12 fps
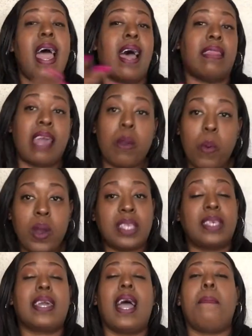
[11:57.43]
how they wanted
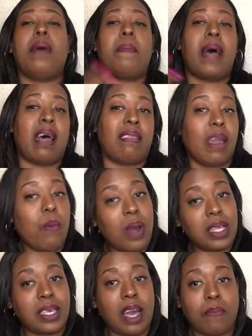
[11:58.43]
to come up, how they
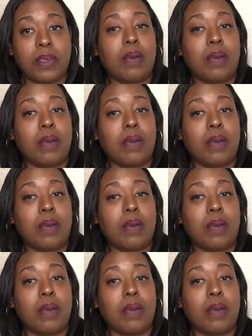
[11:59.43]
wanted to help the